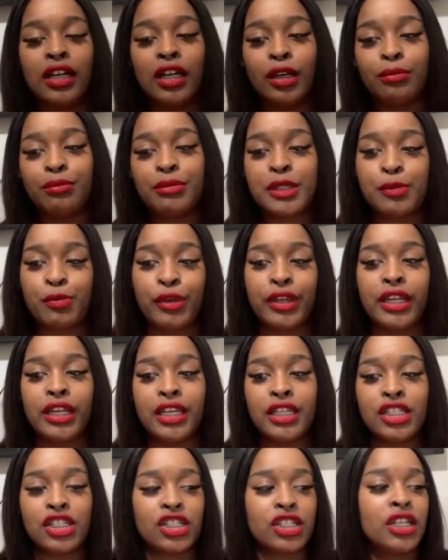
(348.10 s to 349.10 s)

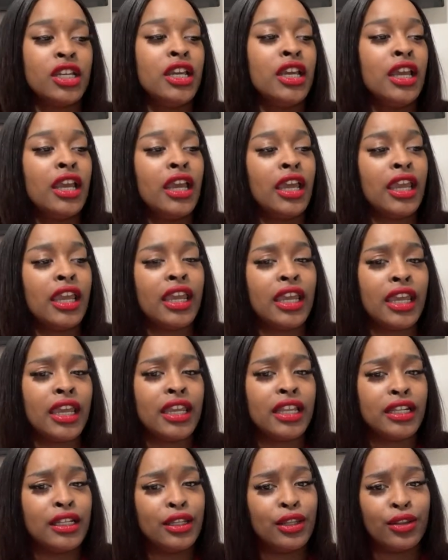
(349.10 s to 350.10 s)
spinach,
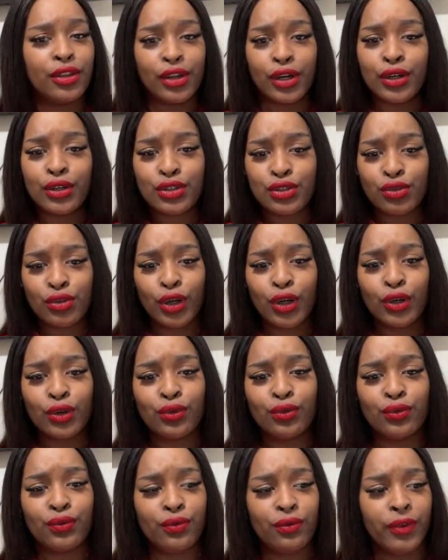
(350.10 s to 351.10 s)
and those grow
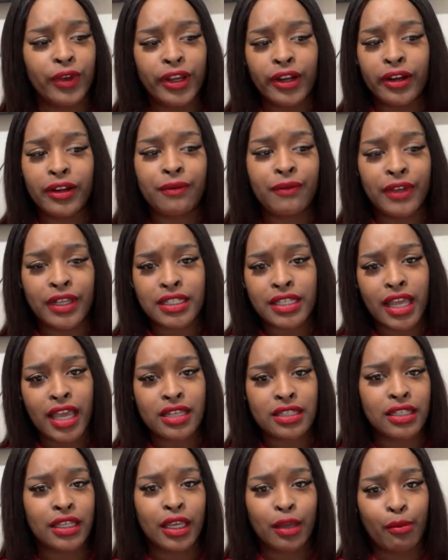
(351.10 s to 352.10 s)
very
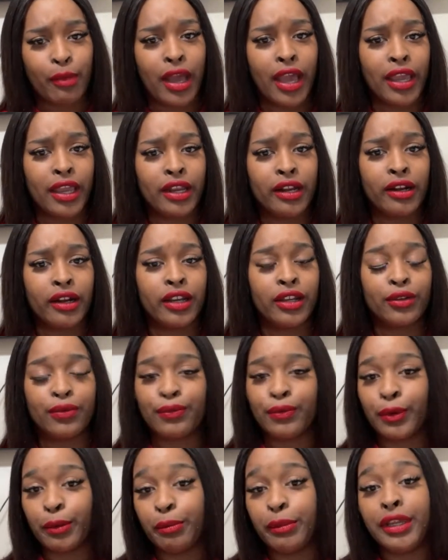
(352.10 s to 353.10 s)
fantastic in my area
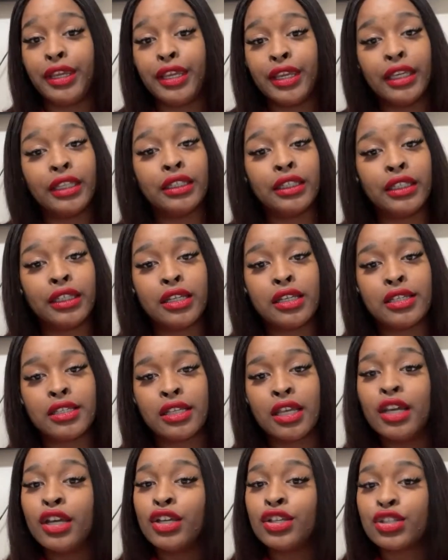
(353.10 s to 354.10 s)
for me at least.
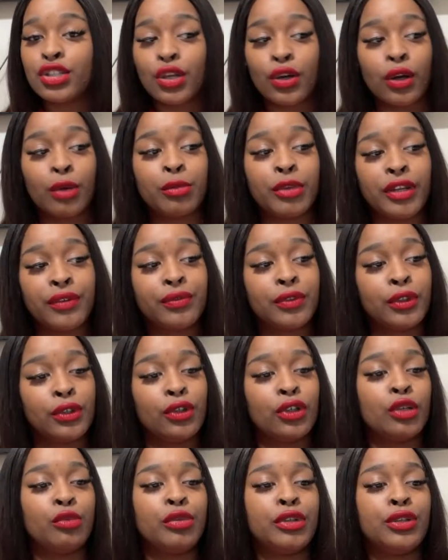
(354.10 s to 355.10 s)
So I'm definitely
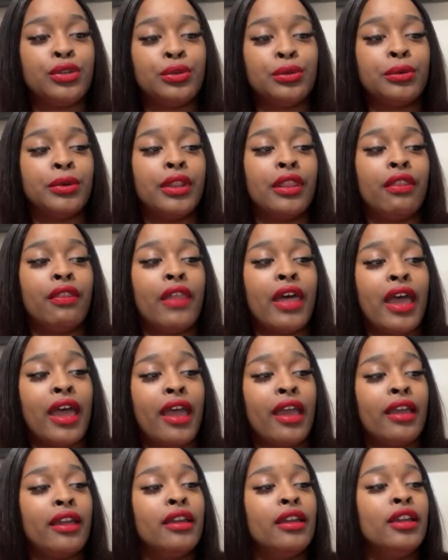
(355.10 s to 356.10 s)
going to be doing
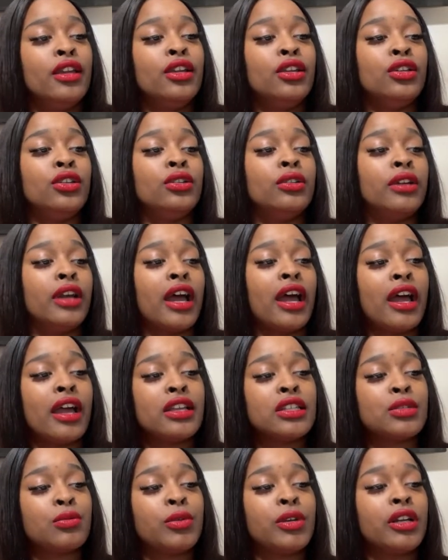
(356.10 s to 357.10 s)
that. You
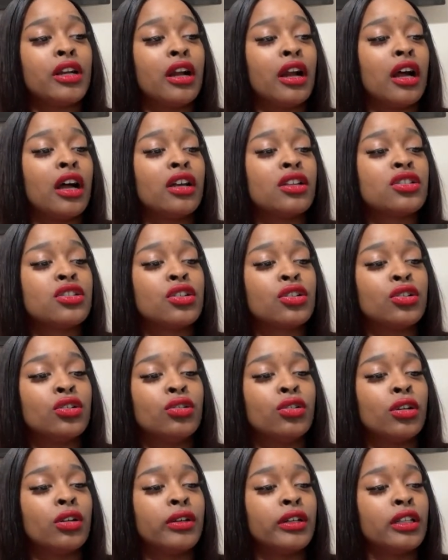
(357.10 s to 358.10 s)
guys, we are also
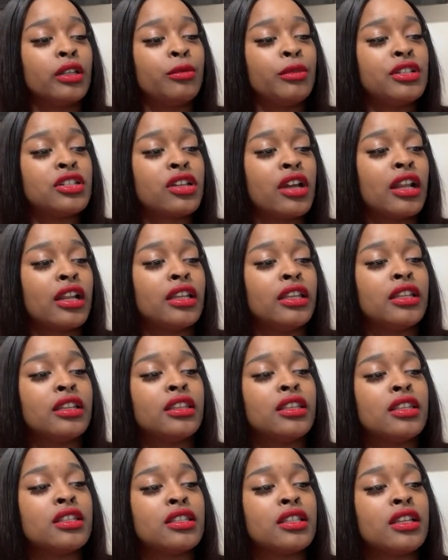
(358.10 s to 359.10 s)
growing. Let me try to get
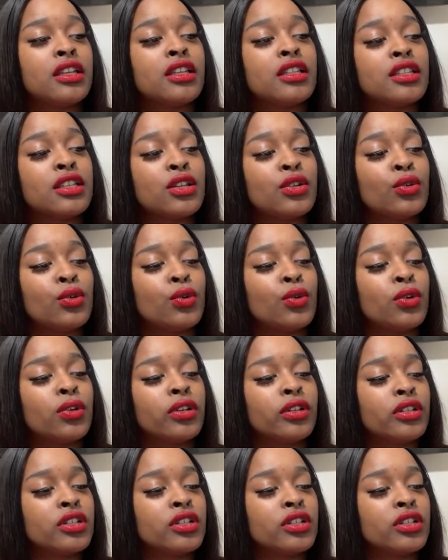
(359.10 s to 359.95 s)
these things in order